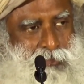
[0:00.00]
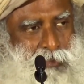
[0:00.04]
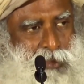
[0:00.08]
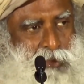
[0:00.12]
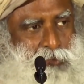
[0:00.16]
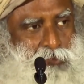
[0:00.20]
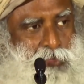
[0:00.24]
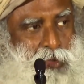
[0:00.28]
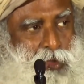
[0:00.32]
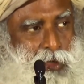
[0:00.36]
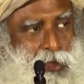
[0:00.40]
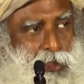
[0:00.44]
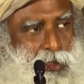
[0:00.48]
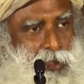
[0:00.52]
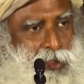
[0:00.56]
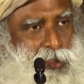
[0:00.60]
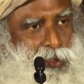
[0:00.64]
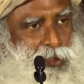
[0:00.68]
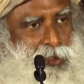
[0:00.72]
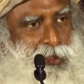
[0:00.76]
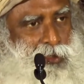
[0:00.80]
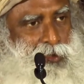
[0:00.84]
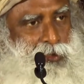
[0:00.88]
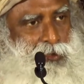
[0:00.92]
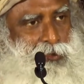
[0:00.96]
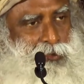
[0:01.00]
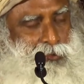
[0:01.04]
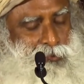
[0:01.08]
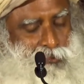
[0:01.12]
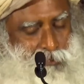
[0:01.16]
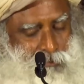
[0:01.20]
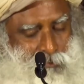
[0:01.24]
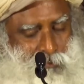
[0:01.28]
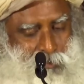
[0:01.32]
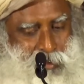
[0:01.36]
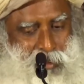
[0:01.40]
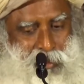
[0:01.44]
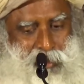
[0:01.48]
the body
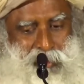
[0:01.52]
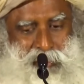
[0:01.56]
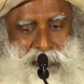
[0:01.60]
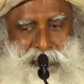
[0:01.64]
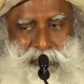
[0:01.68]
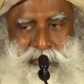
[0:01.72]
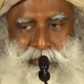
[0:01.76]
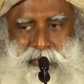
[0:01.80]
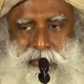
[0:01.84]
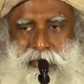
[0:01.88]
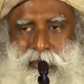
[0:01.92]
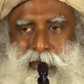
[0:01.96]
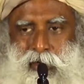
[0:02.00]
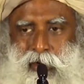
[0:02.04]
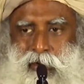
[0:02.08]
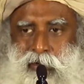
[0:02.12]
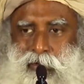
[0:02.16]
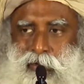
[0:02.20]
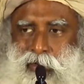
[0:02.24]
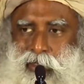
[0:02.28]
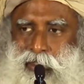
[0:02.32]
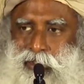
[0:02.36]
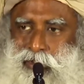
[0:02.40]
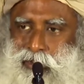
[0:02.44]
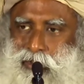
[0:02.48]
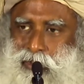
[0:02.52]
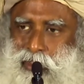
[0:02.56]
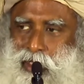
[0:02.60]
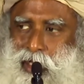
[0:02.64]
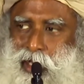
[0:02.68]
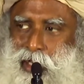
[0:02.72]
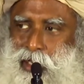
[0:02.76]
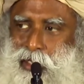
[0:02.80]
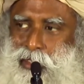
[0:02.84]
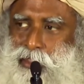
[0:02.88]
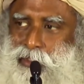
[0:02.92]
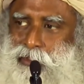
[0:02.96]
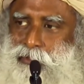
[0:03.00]
begins to glow and
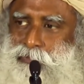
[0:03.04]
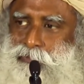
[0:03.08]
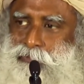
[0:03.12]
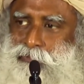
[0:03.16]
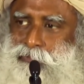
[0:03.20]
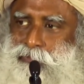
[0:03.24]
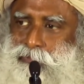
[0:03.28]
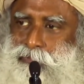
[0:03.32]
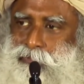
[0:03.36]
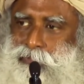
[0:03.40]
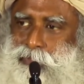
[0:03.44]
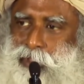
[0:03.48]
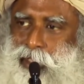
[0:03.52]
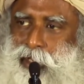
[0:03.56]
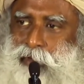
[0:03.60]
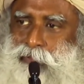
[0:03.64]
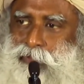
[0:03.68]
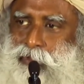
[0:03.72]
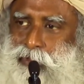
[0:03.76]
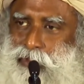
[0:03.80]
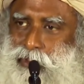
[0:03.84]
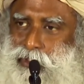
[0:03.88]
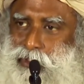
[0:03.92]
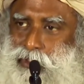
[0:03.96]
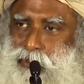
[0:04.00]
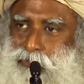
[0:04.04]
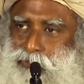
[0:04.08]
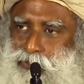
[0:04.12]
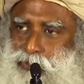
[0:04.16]
shine, everything.